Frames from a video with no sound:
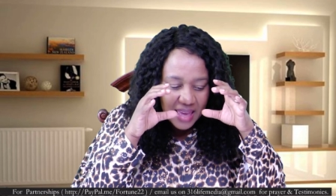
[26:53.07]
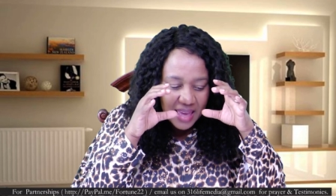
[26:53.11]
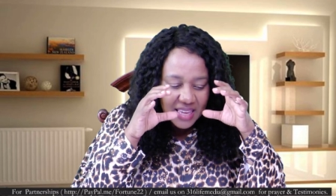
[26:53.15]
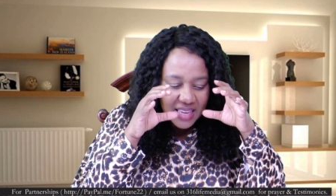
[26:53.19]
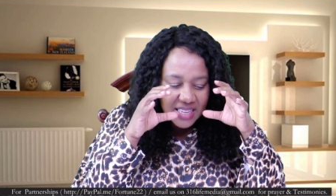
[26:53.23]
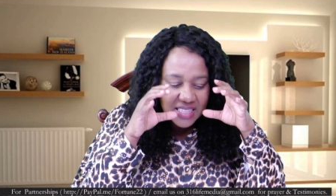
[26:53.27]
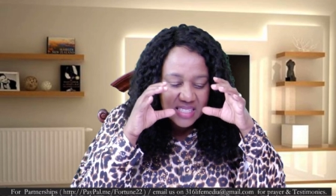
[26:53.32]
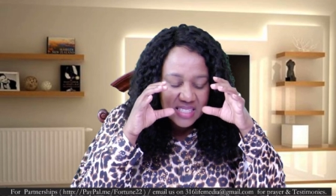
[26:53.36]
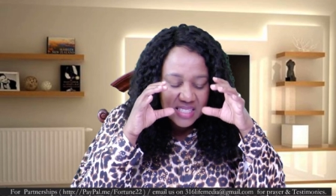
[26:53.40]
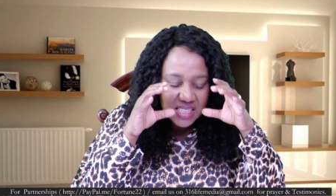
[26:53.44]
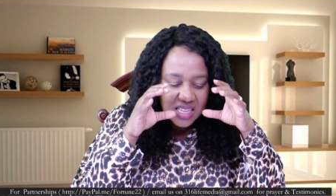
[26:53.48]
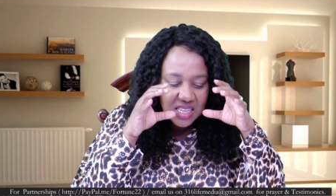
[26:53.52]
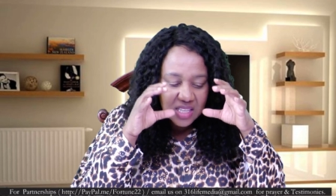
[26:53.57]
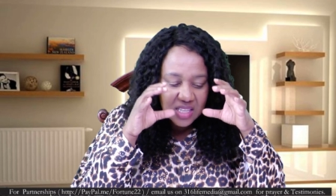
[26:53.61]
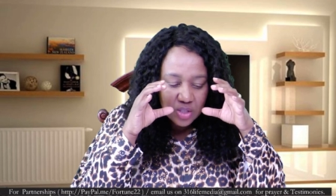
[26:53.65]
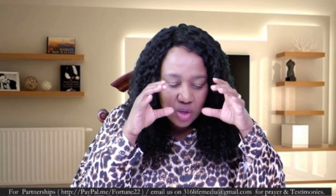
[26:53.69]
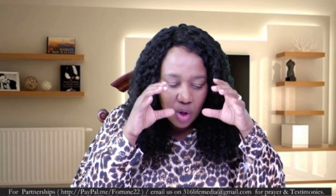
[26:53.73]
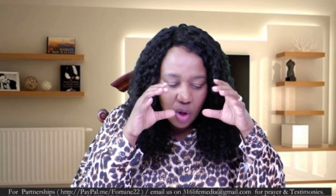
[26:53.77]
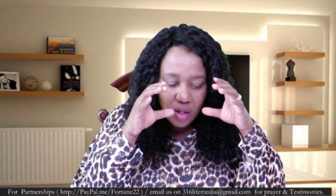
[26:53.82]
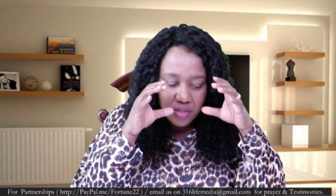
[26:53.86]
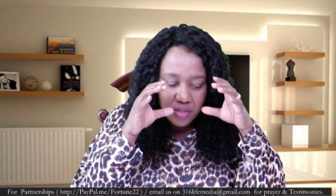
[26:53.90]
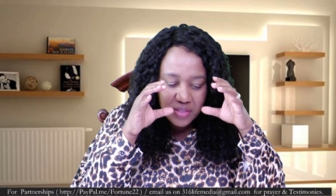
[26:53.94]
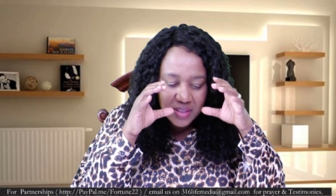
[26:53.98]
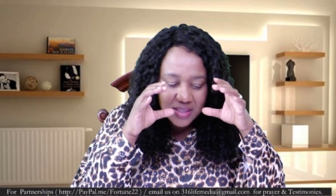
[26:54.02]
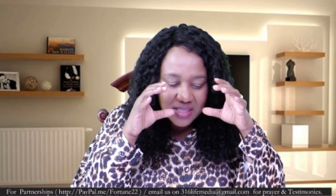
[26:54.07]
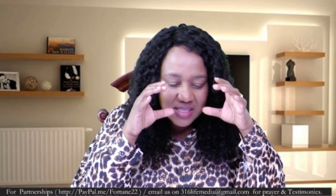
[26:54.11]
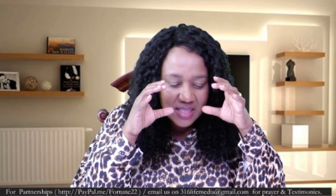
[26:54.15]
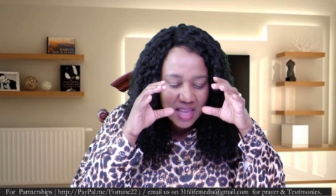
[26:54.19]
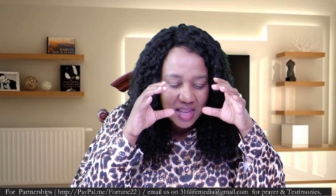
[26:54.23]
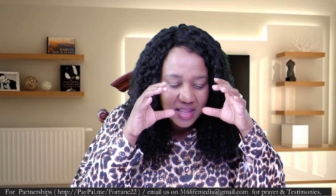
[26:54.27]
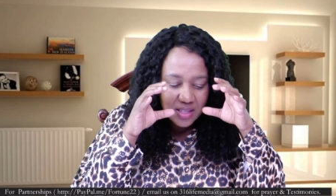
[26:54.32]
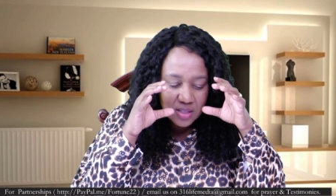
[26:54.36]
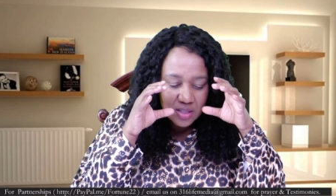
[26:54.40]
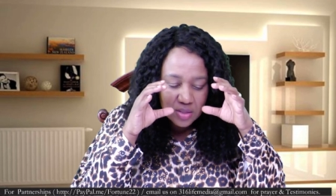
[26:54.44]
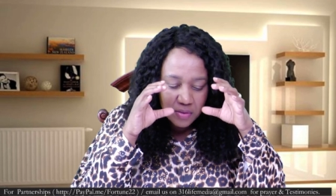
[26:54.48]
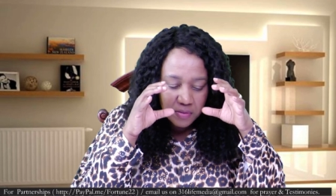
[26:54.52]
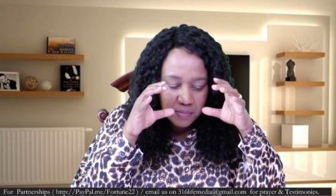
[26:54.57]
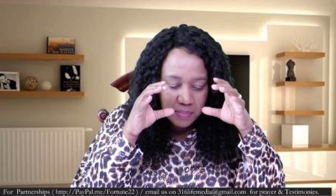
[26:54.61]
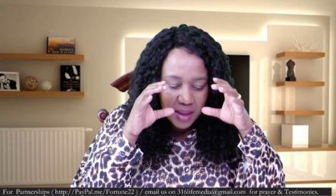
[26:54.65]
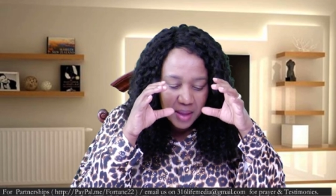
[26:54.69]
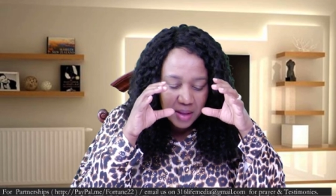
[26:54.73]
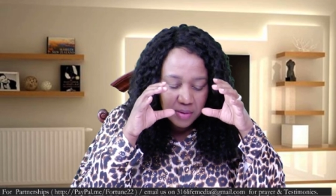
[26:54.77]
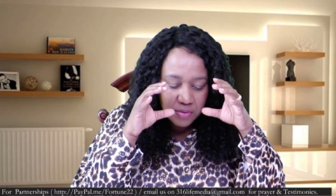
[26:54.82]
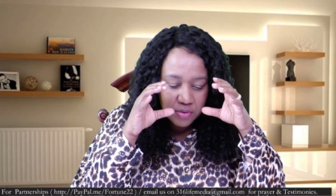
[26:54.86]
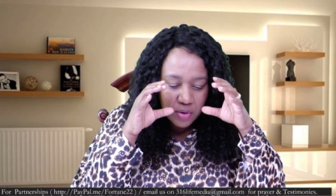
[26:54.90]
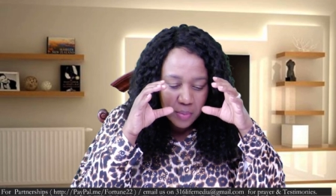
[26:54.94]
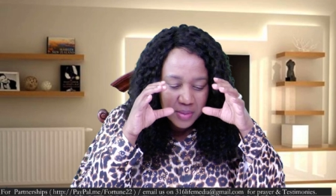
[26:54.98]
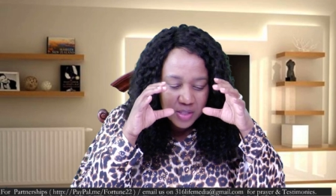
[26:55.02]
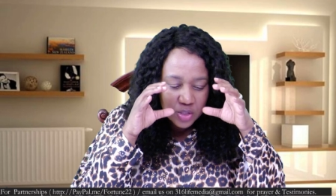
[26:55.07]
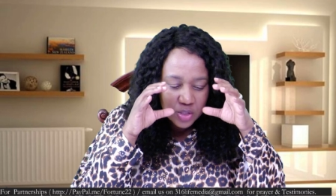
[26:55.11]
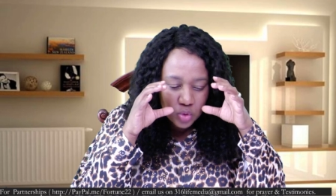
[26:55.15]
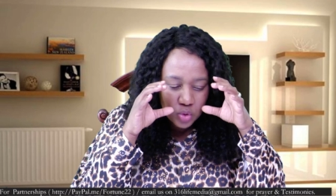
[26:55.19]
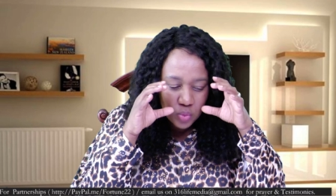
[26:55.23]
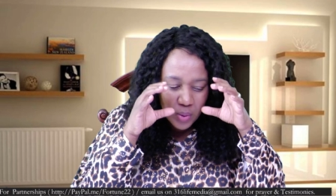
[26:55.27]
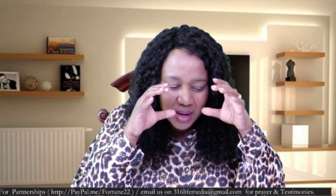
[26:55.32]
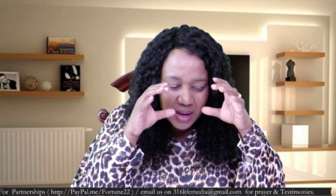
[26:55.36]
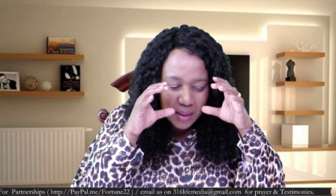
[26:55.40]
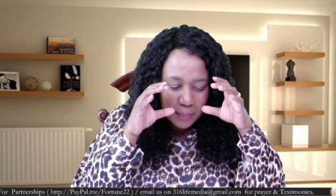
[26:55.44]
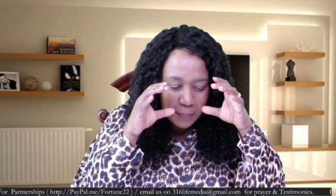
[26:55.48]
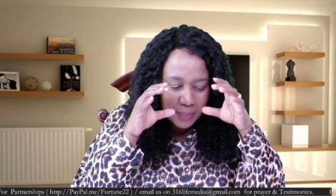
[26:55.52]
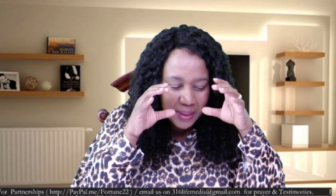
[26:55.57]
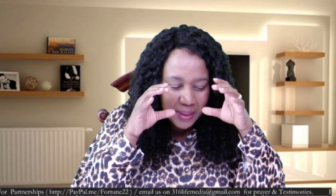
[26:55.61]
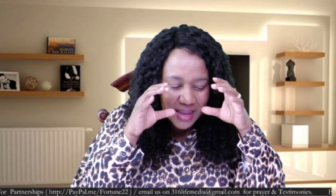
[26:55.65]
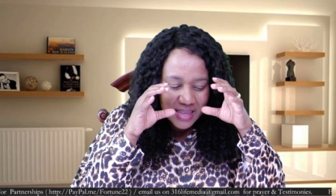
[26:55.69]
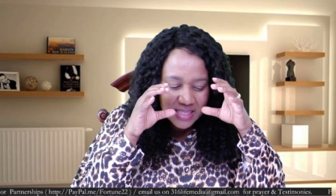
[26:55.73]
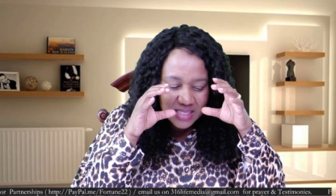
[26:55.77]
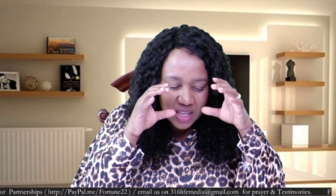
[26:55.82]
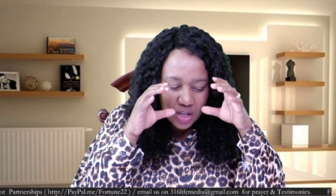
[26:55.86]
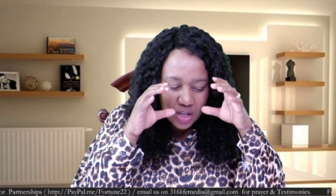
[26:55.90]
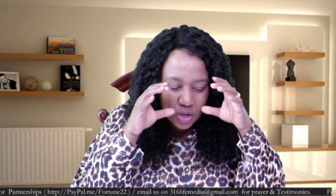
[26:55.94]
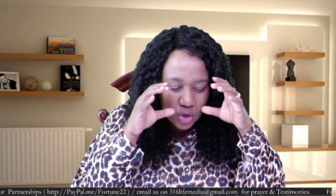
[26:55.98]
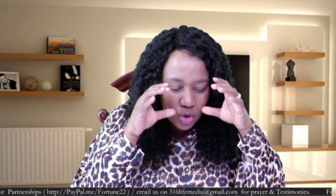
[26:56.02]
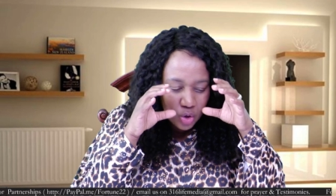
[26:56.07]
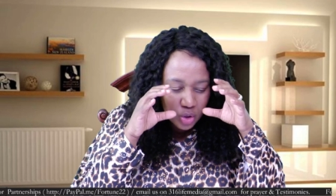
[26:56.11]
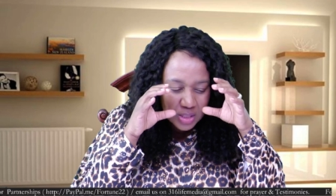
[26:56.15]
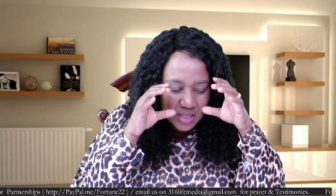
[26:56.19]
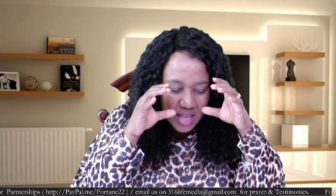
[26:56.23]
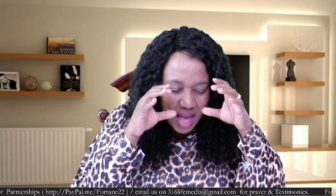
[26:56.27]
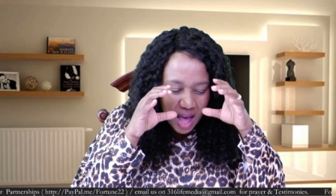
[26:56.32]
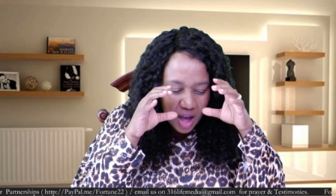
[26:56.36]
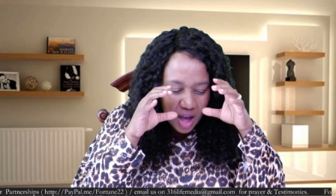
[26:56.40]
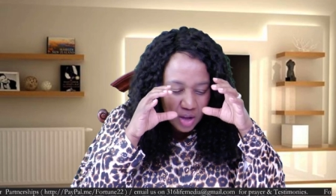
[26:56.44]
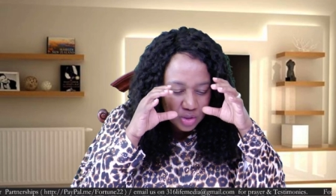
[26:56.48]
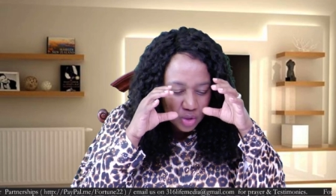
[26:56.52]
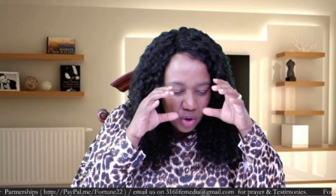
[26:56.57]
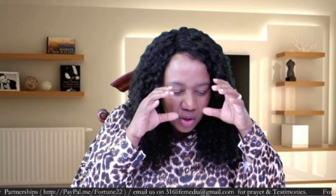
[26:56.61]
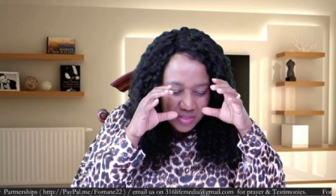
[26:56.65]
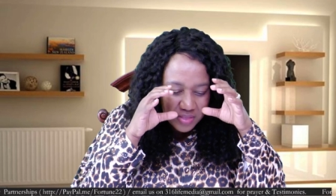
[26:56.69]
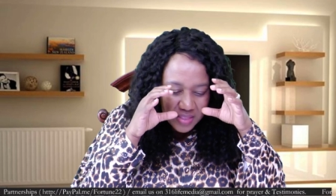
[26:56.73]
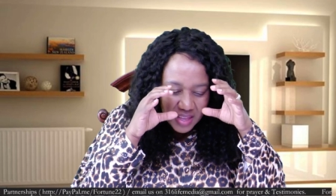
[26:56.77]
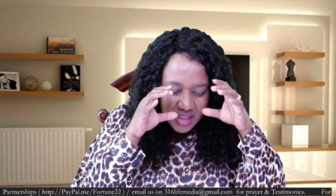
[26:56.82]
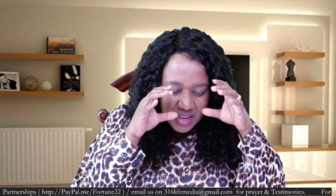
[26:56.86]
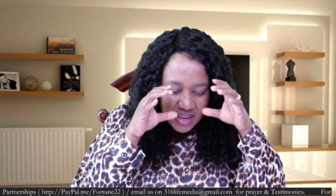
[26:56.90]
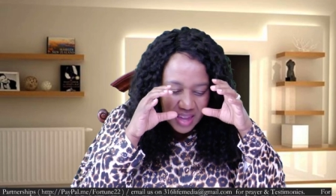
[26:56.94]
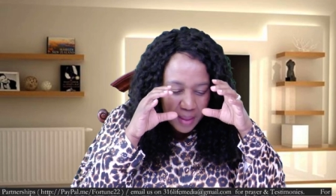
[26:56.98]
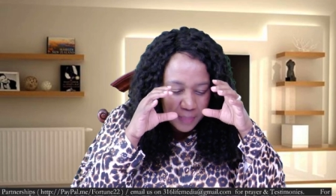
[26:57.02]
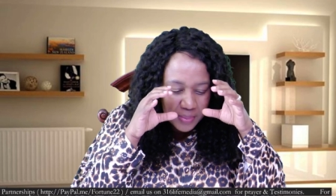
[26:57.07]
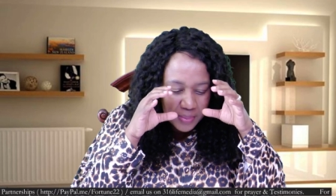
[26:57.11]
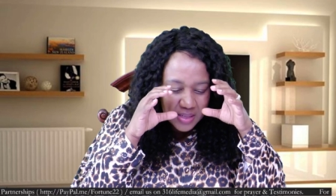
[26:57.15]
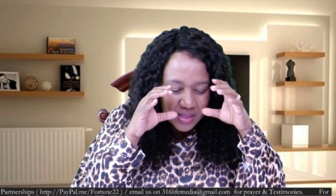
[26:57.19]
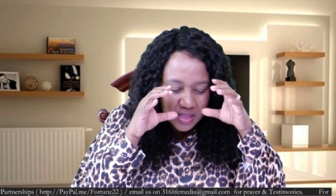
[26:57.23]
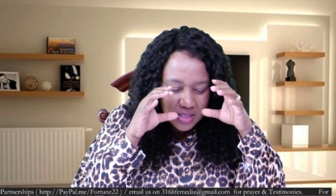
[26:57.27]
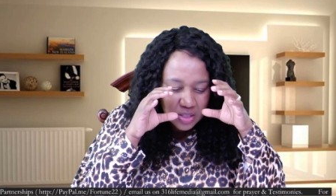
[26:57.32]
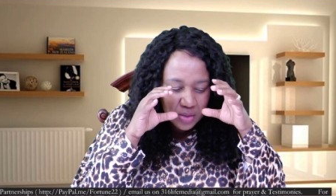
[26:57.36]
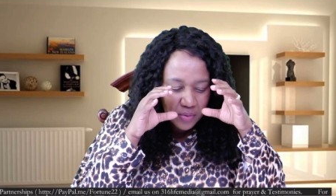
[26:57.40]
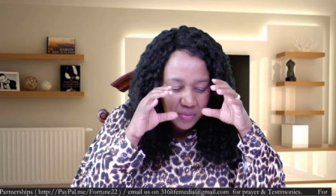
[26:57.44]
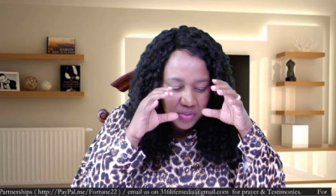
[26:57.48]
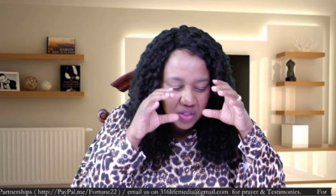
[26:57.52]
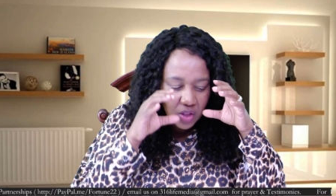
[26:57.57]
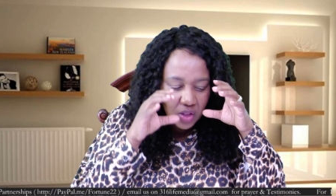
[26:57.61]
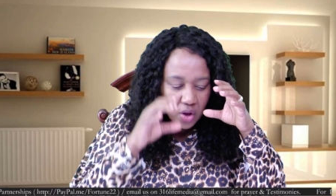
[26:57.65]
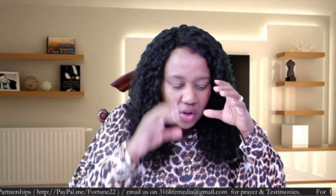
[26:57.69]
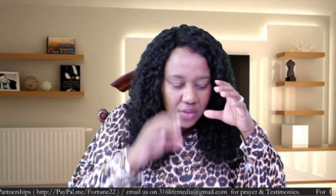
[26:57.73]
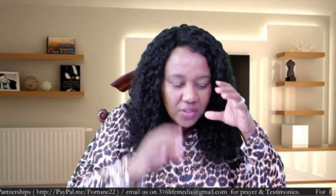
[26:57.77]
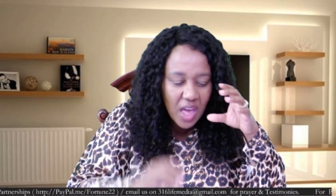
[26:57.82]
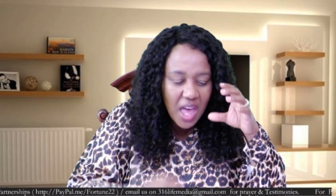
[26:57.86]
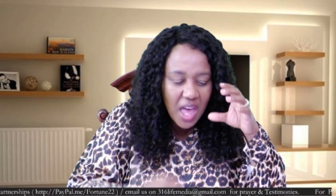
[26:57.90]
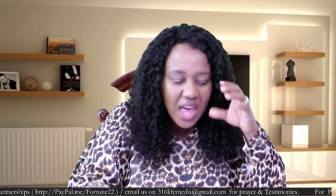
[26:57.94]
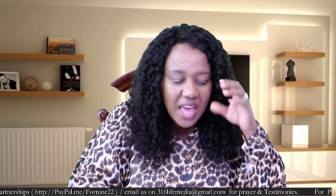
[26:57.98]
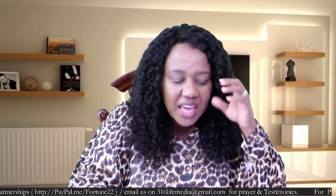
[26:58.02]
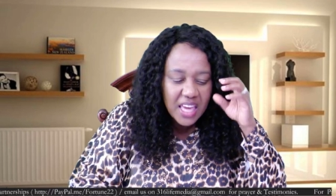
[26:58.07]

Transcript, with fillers: he sees all the sons of men from his dwelling place. He looks out on the inhabitants of the earth.